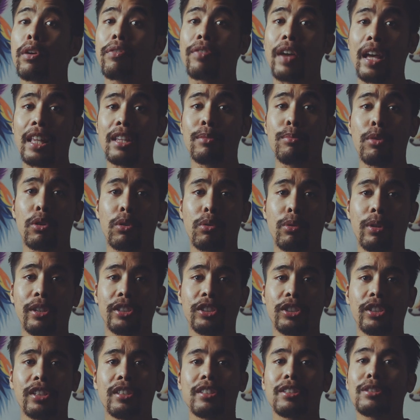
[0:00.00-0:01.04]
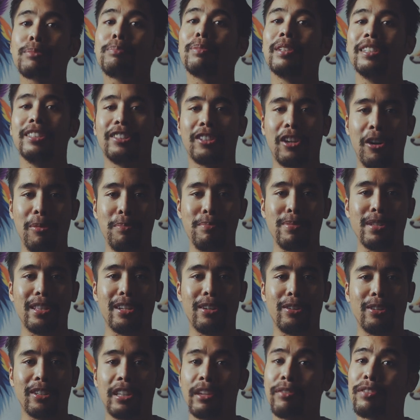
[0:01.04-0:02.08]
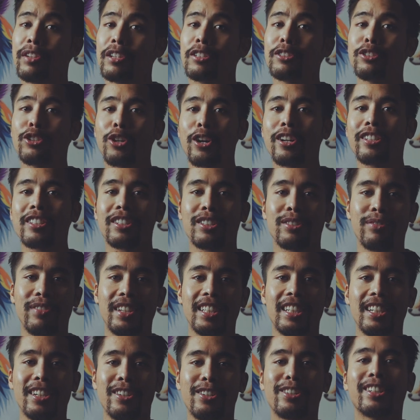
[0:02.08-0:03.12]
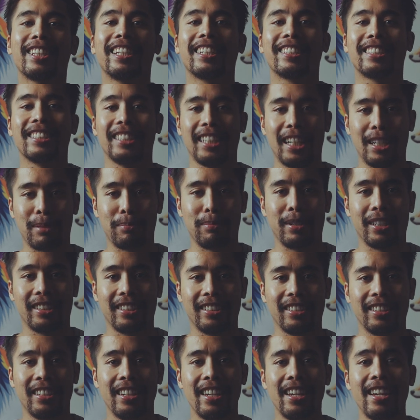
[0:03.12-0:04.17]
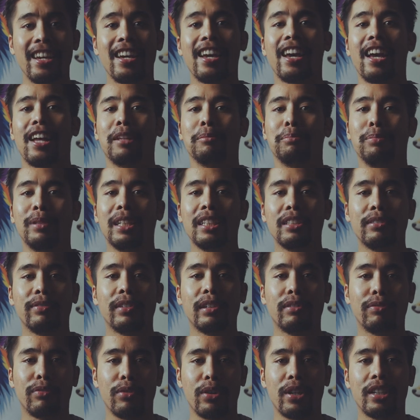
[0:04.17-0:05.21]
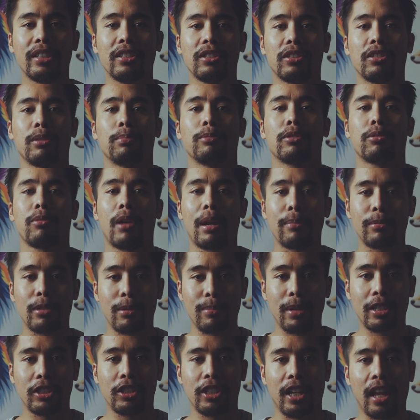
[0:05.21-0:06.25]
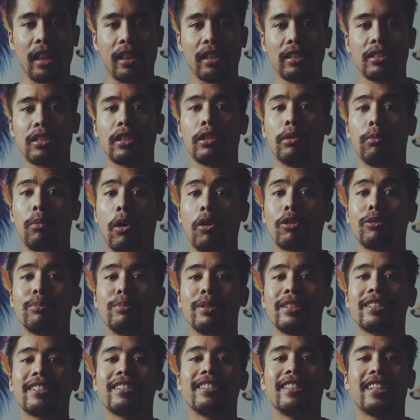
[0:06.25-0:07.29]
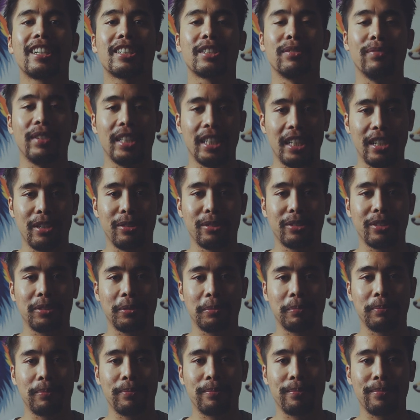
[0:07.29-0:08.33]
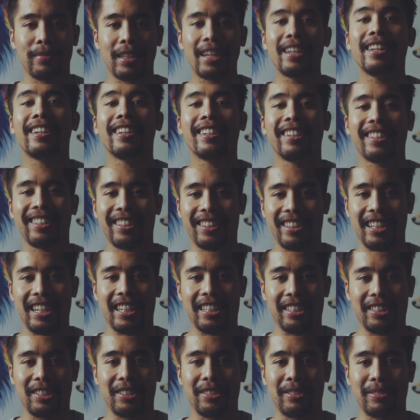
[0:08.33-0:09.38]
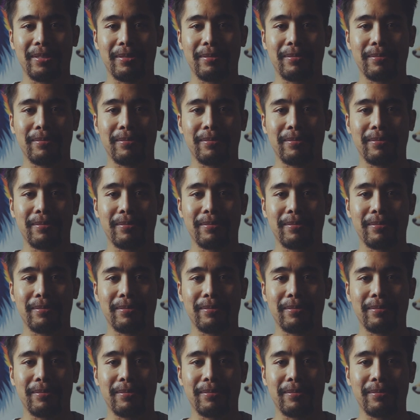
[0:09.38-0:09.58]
you have any more questions, please comment below. And if you enjoyed this video, click the like button. And please feel free to subscribe to my channel so you won't miss the next videos. Thanks.